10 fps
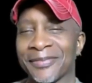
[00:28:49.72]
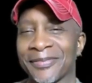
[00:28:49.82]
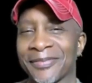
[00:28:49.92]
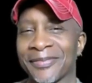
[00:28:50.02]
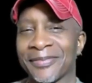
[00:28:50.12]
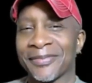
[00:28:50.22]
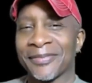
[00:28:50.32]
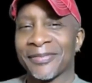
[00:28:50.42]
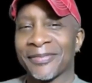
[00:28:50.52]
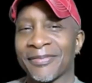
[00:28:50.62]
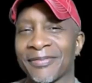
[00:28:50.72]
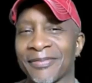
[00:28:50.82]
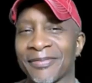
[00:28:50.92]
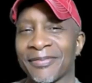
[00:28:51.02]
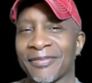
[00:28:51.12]

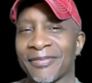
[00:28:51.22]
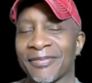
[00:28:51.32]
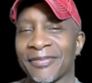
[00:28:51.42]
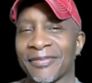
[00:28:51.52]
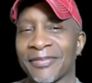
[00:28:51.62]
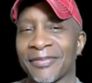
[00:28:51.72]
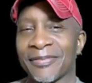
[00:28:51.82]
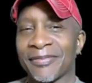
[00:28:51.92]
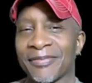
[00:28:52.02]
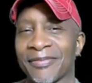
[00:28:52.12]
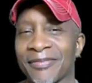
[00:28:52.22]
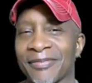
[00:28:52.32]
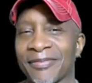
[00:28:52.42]
(silent)